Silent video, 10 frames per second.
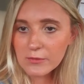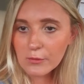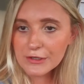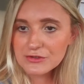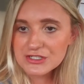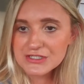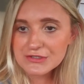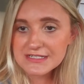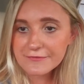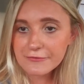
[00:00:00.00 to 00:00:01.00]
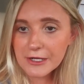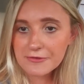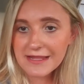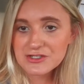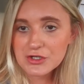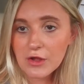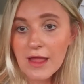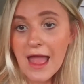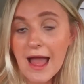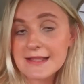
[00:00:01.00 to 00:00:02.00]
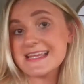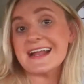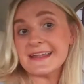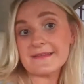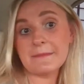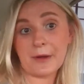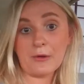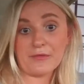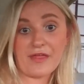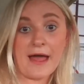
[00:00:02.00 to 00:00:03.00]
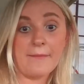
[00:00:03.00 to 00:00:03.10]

or you just used it for recreational? Technically both.